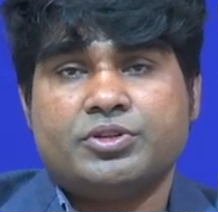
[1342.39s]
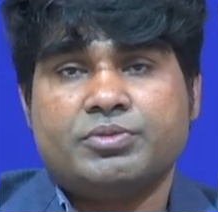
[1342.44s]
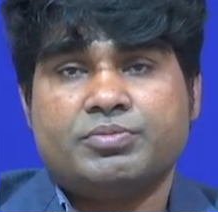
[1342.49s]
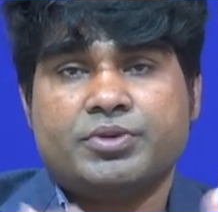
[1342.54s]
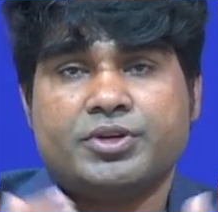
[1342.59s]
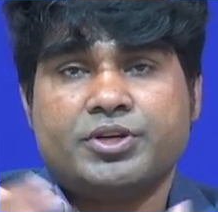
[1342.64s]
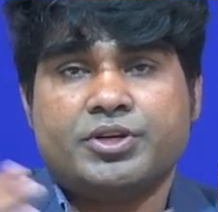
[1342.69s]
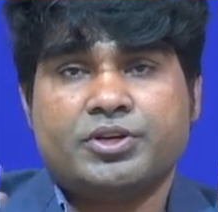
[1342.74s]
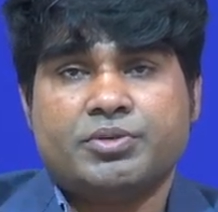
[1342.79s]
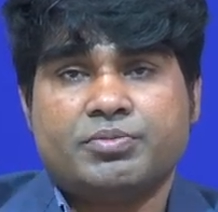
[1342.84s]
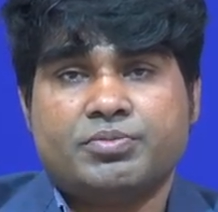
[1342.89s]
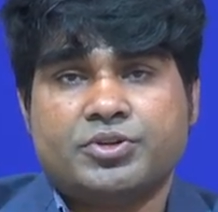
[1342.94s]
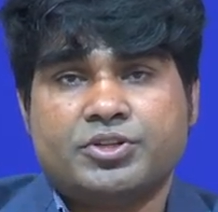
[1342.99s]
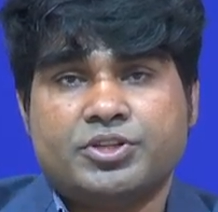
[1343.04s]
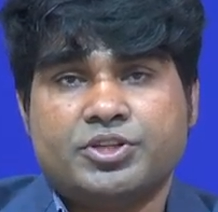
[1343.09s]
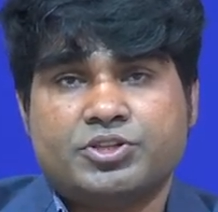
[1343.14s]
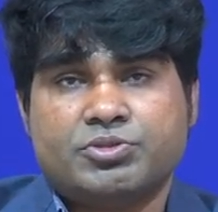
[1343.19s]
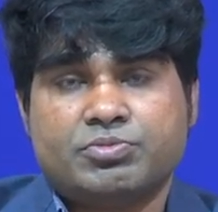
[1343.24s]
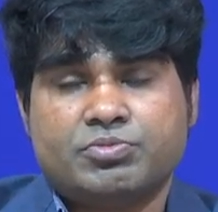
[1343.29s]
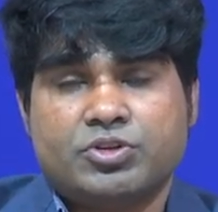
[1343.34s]
depending upon
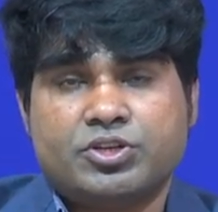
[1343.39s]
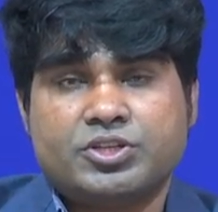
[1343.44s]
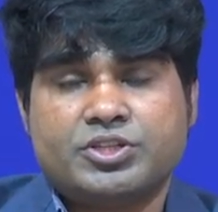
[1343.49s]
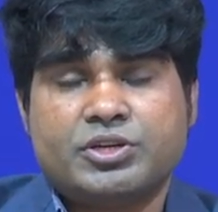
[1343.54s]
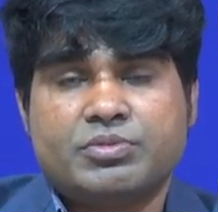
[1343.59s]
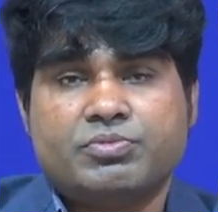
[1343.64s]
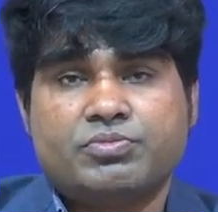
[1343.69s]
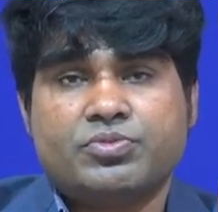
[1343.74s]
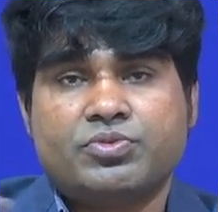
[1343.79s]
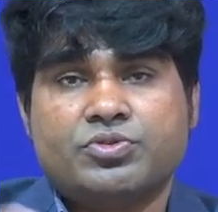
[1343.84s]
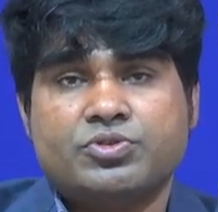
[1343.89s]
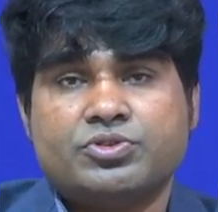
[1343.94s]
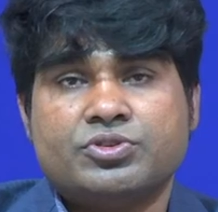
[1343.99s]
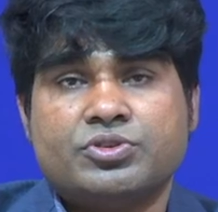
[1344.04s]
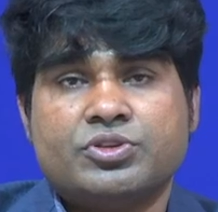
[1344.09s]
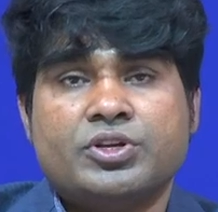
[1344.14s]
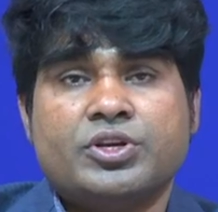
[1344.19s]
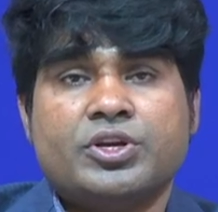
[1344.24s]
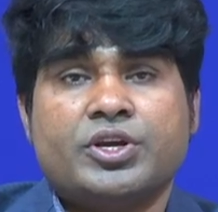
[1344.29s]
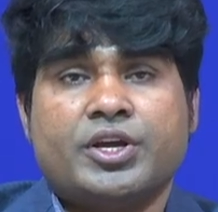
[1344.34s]
the small
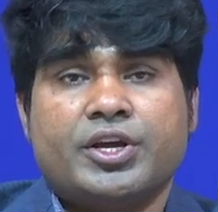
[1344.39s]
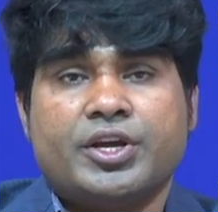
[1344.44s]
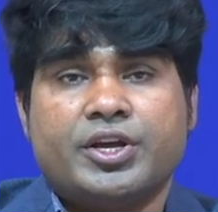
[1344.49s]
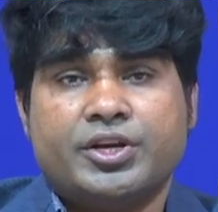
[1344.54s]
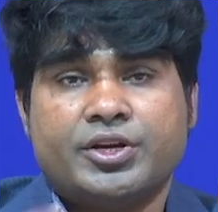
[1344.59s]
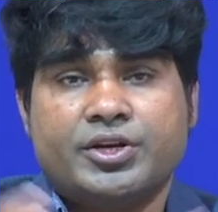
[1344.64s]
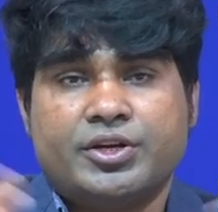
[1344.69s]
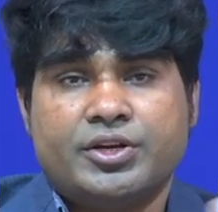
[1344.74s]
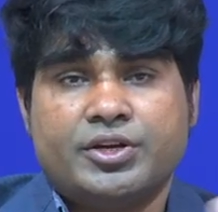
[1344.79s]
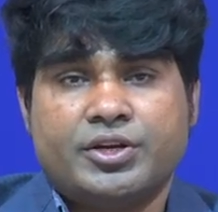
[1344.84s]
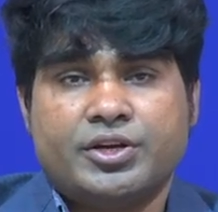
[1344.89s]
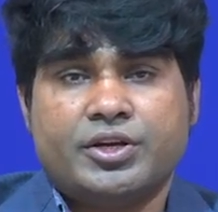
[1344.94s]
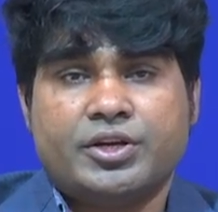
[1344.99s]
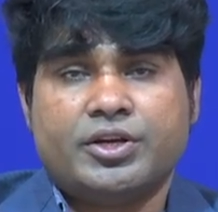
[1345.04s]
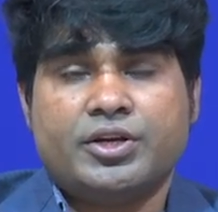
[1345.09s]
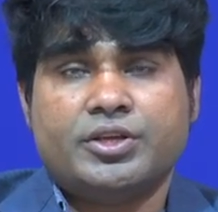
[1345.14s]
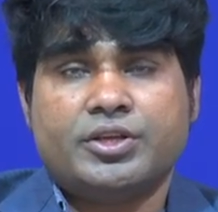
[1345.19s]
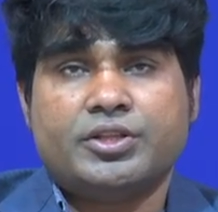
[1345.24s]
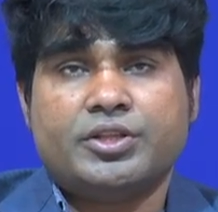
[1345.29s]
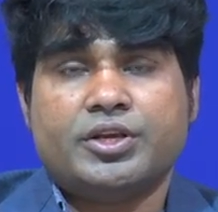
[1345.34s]
samples, and
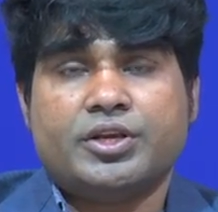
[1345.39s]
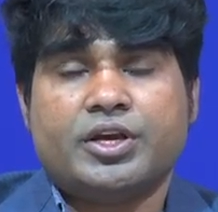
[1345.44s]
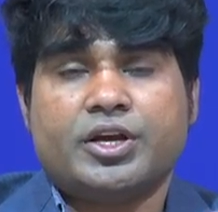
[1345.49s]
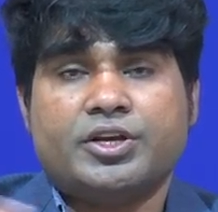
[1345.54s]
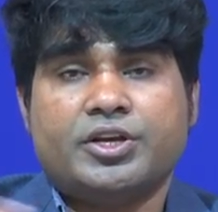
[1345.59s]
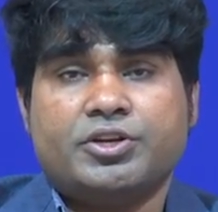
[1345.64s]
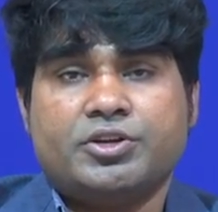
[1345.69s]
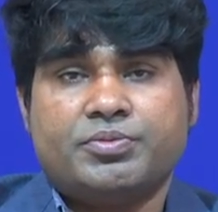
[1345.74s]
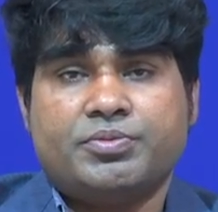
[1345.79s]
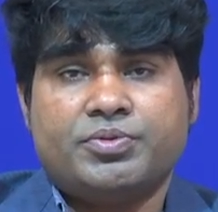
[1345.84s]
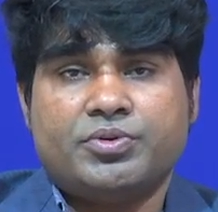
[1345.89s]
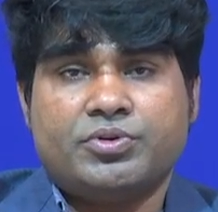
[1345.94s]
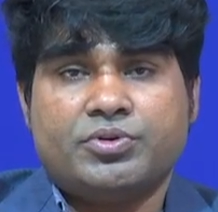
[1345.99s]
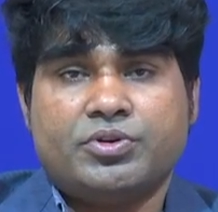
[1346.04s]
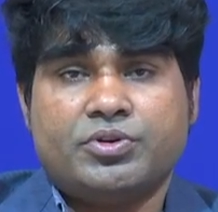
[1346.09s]
the kind of